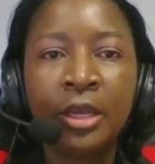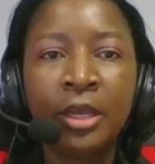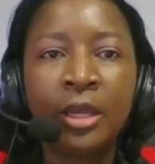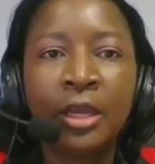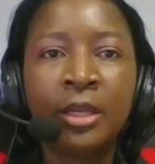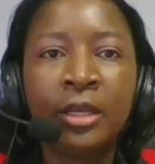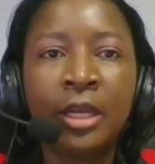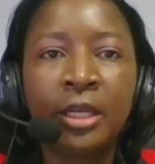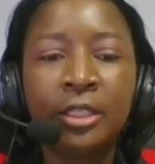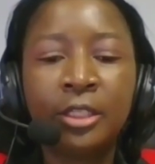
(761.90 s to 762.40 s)

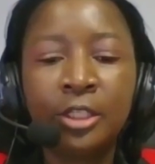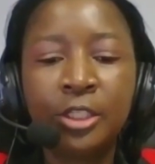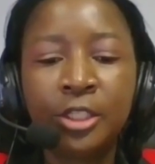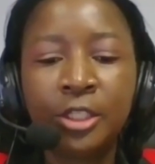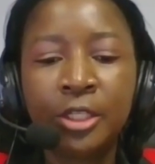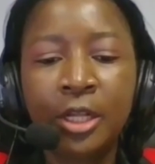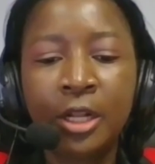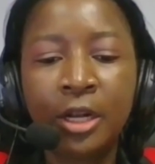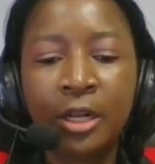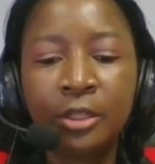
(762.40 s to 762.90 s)
In
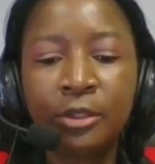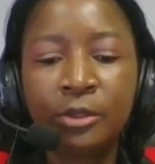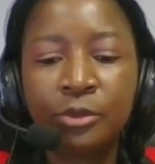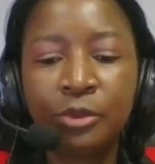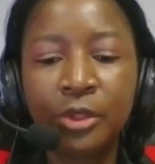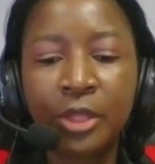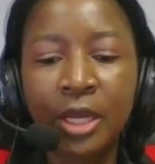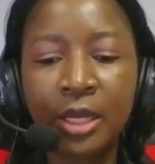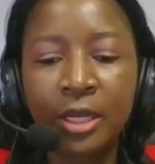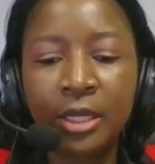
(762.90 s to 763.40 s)
addition
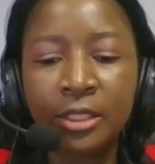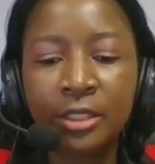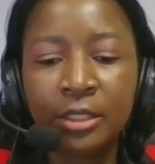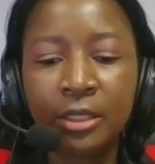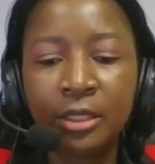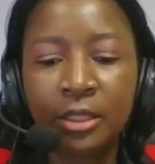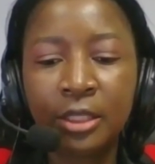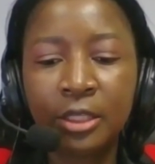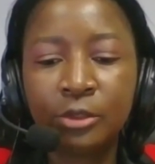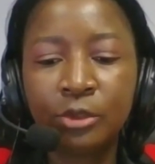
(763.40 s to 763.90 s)
to that,
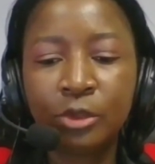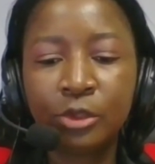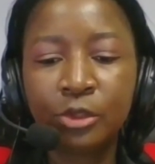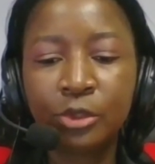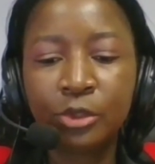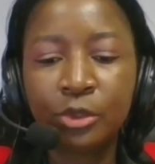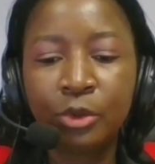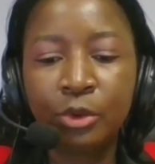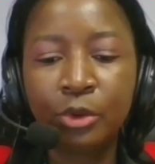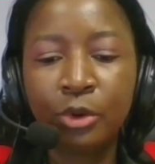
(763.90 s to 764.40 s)
there's
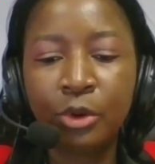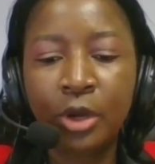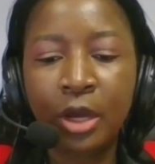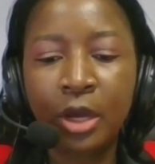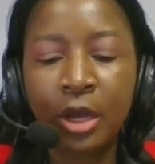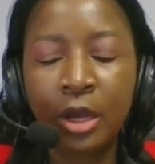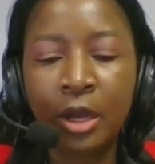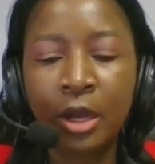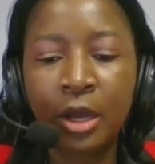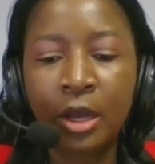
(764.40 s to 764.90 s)
also
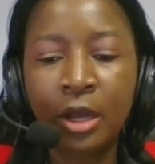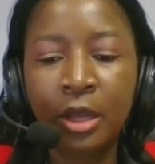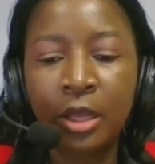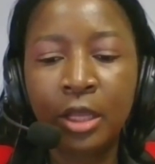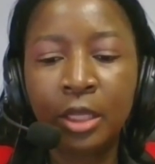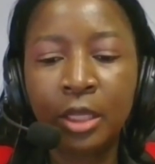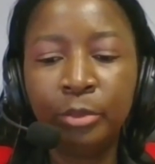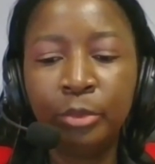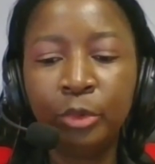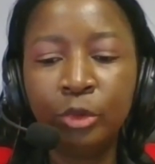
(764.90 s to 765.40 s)

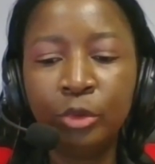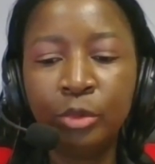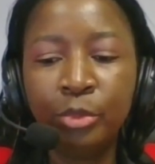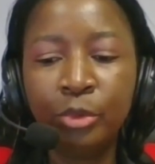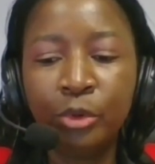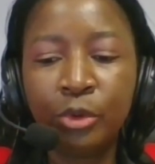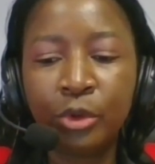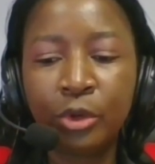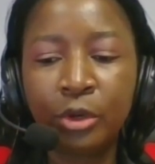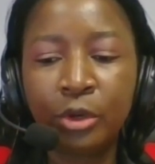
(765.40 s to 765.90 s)
a blue
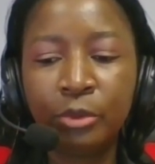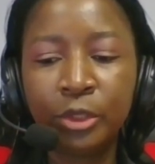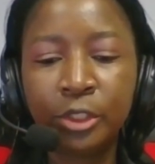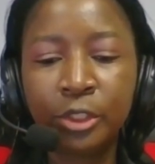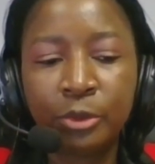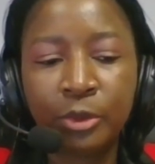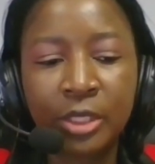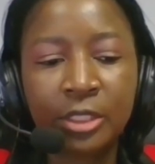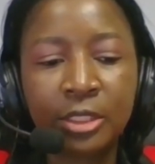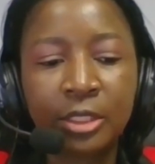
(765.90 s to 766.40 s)
book
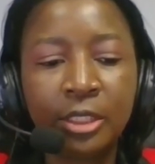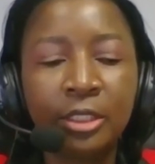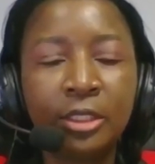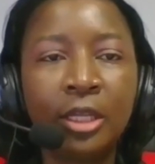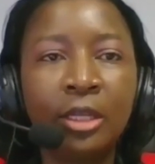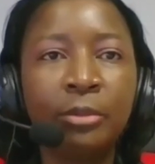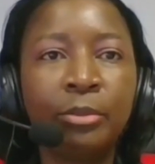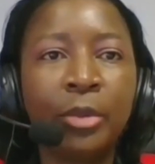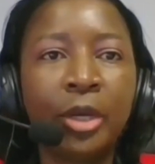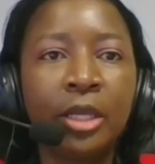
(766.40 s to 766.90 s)
which was
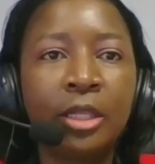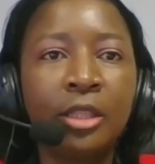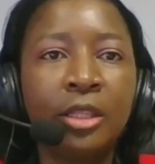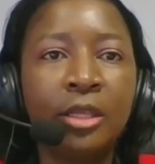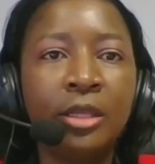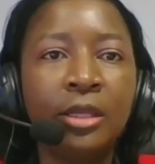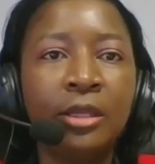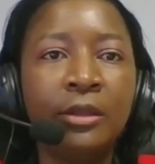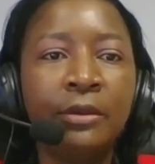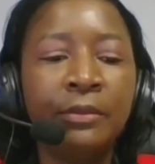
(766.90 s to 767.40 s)
written by
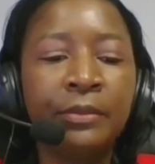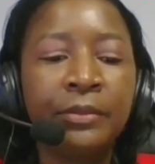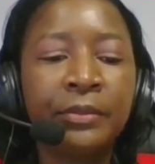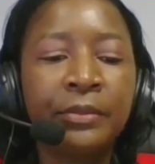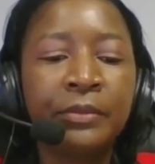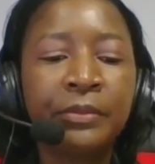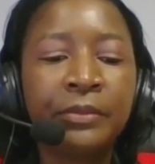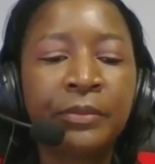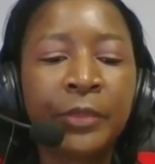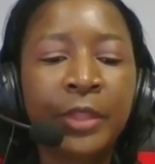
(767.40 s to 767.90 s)
the
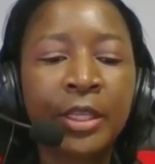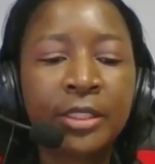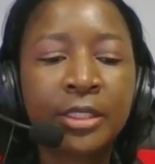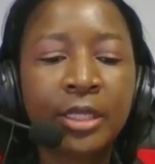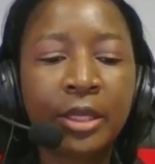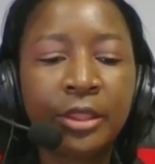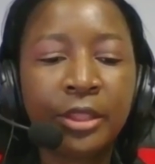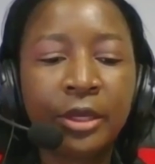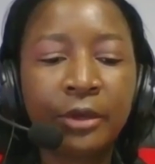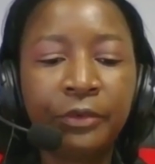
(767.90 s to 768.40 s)

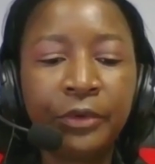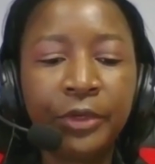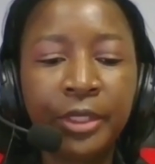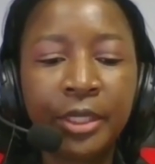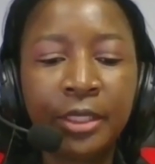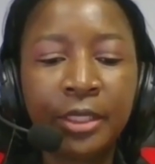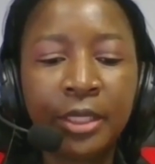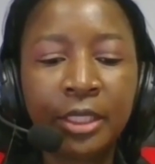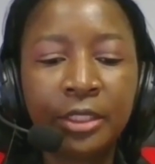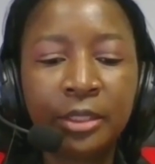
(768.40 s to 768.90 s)
South
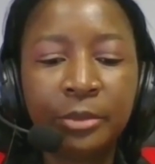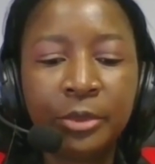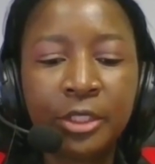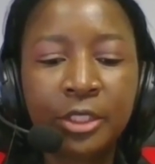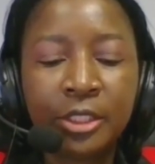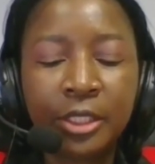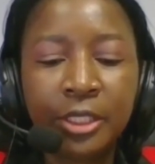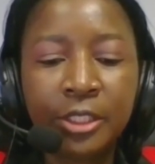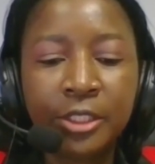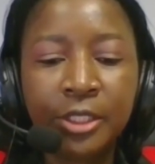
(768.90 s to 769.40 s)
African
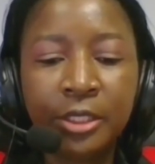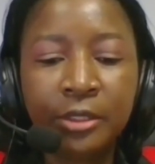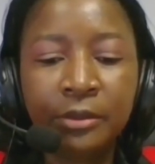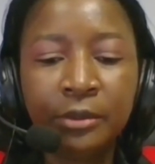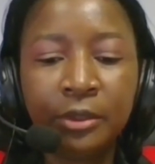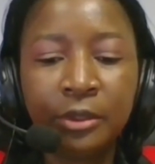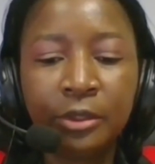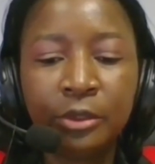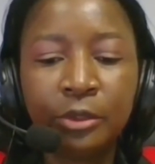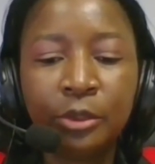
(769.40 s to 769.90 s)
administration
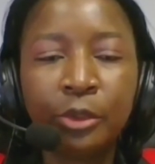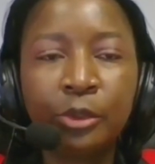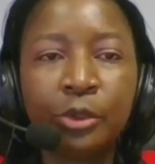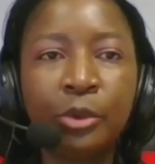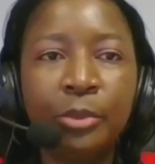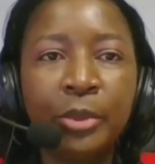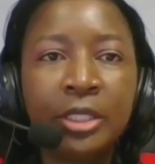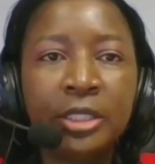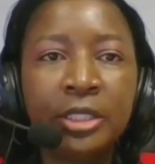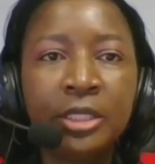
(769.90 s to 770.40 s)

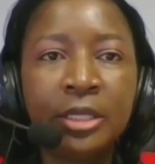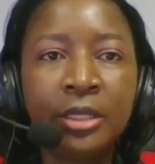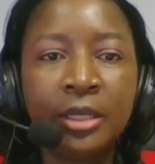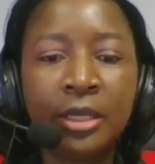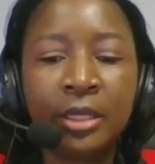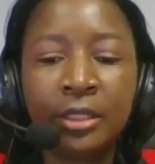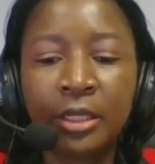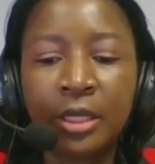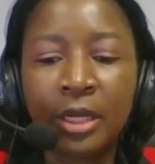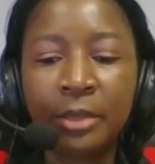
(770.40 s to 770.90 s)
documenting
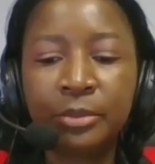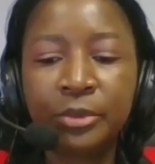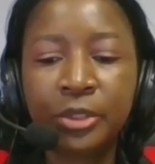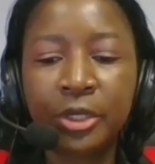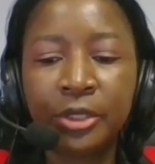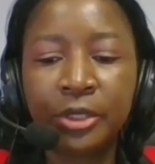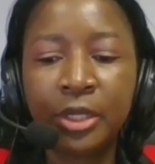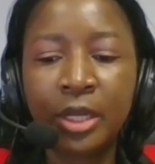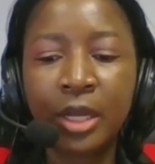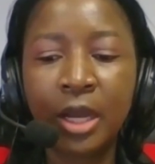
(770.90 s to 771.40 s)
and
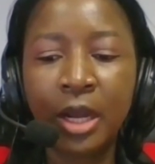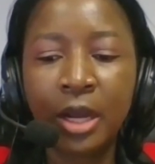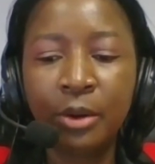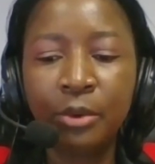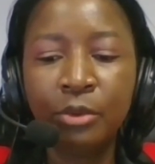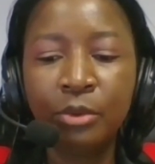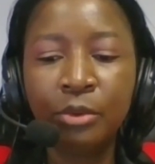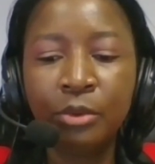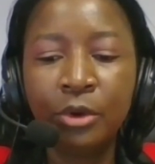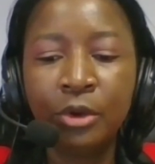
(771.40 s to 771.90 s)
capturing
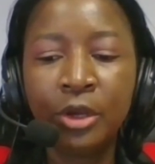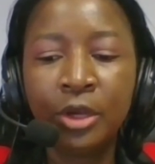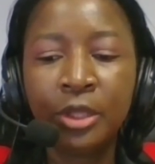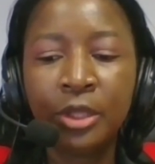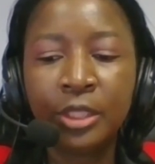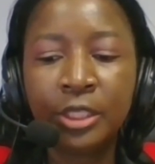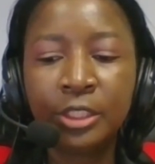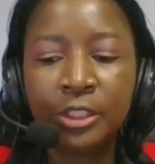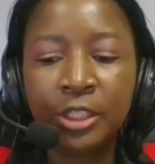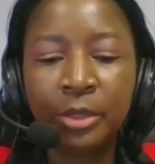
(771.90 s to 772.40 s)
how
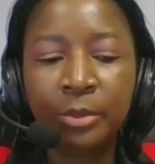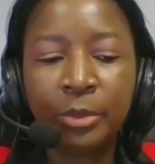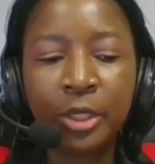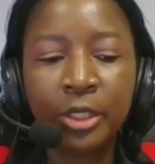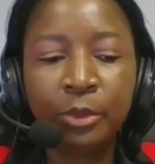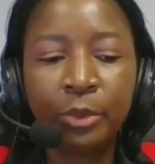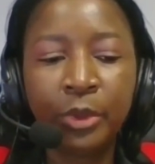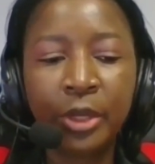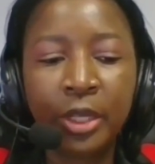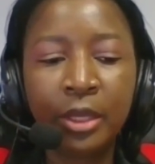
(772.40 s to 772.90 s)
the
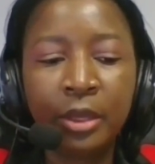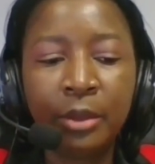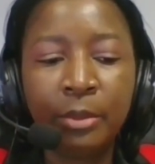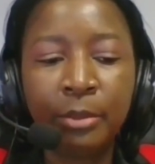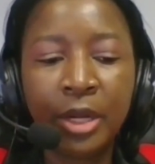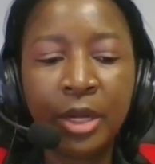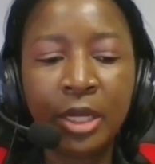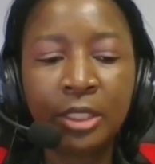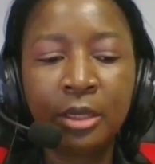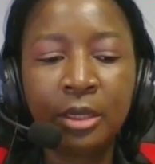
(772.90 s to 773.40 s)
German
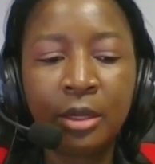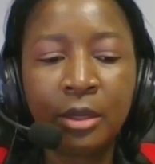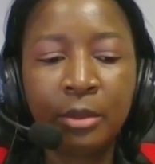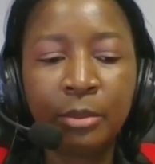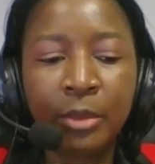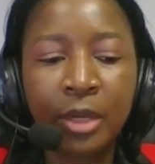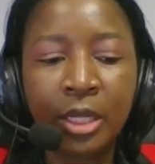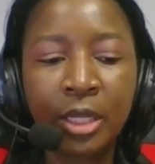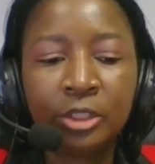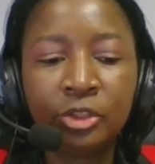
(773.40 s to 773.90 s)
were
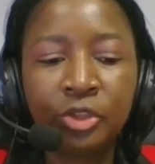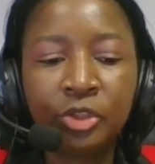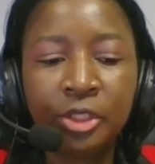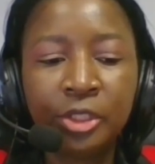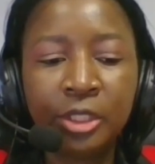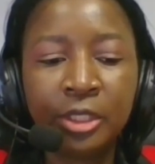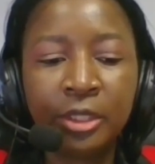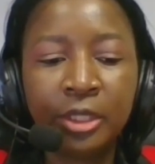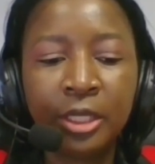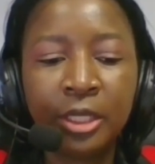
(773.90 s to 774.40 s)

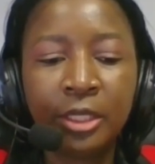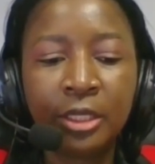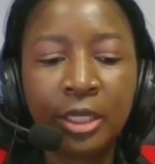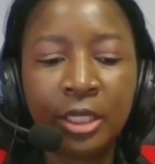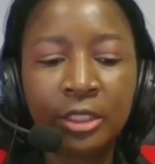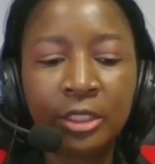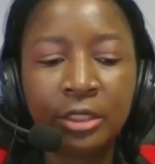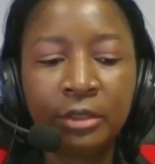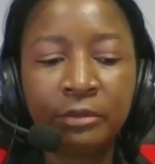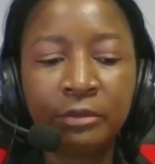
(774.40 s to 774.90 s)
maltreating the
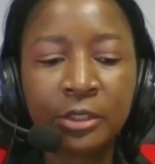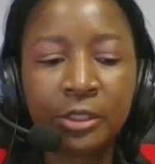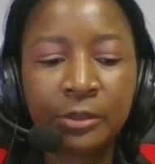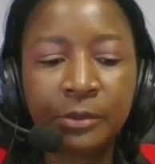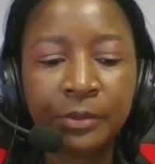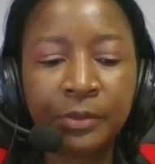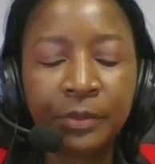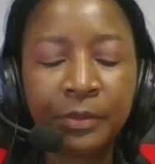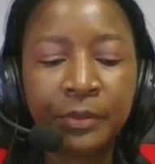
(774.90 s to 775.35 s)
natives.